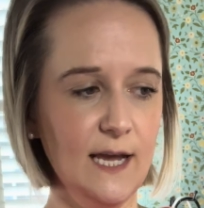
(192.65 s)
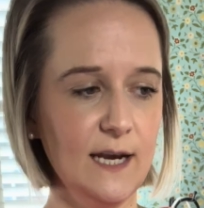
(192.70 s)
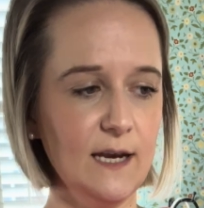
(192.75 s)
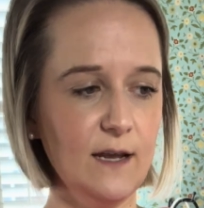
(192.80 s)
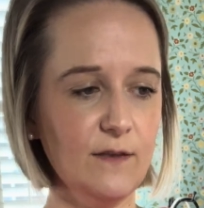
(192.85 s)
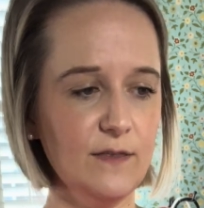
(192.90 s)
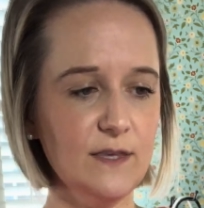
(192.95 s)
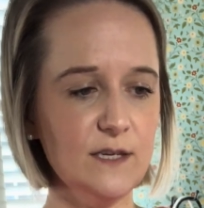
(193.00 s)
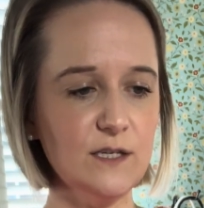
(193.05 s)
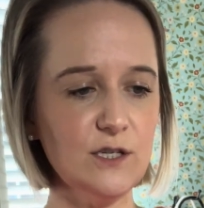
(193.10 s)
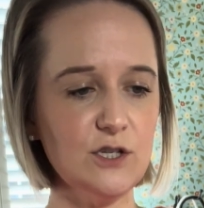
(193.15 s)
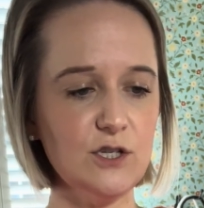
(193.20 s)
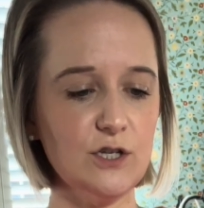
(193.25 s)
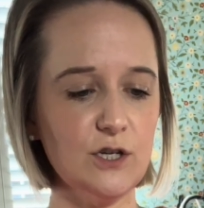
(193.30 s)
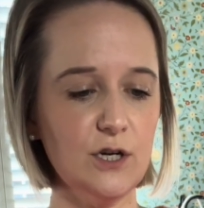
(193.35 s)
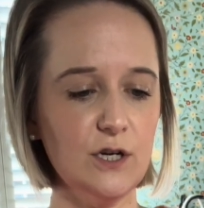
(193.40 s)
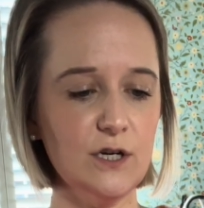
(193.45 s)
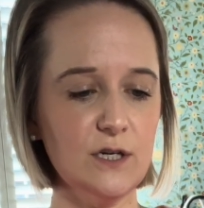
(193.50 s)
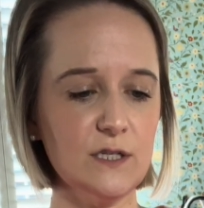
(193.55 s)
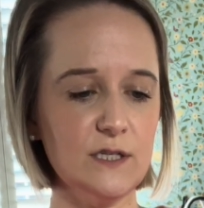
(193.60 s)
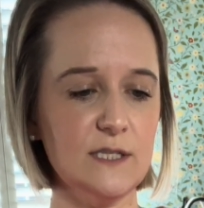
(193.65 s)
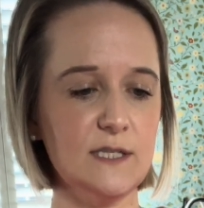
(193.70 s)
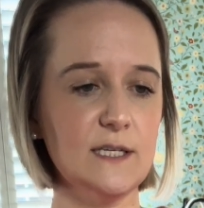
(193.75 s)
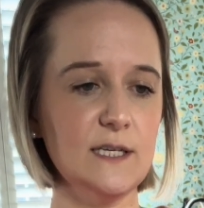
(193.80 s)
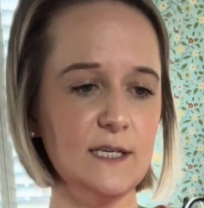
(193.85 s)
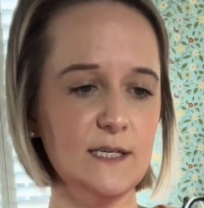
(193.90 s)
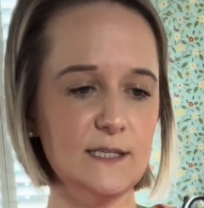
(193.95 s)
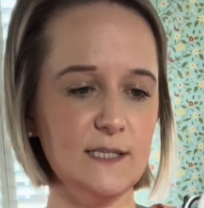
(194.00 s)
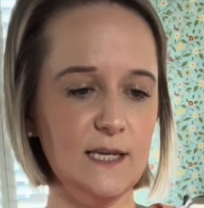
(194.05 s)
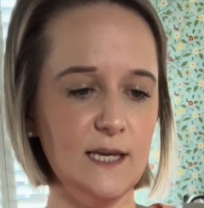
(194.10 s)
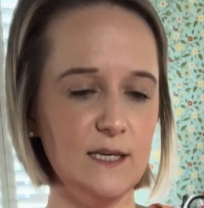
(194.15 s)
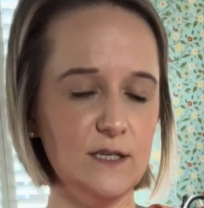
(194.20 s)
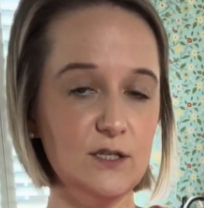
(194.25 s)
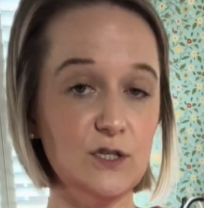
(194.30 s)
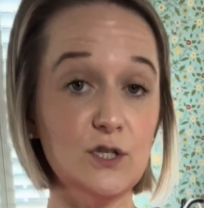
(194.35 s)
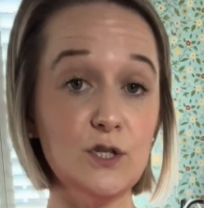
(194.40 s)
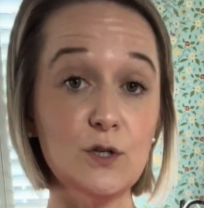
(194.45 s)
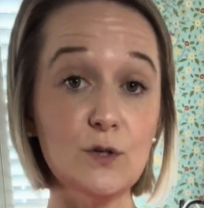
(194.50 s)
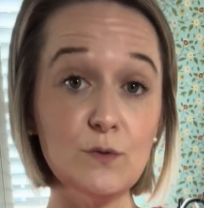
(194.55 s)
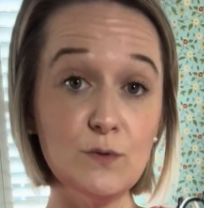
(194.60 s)
Now this shirt is a
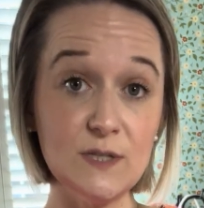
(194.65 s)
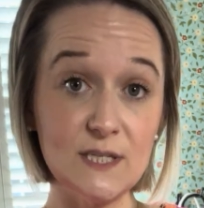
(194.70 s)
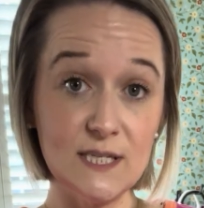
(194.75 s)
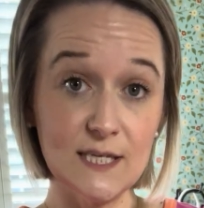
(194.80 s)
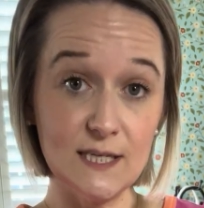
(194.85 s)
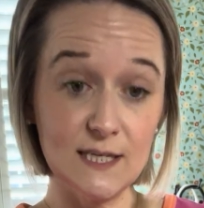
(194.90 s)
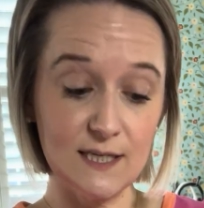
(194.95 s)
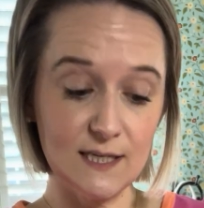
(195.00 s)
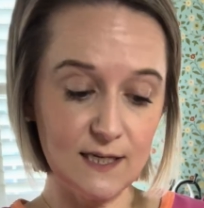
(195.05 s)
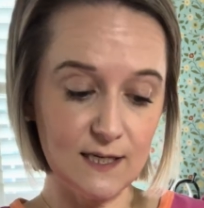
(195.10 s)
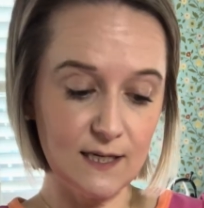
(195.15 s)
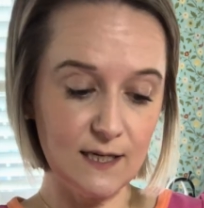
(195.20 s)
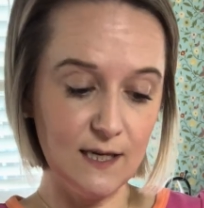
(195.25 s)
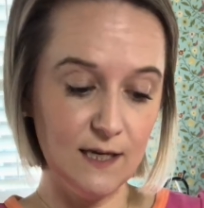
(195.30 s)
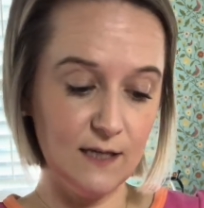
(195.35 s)
2T,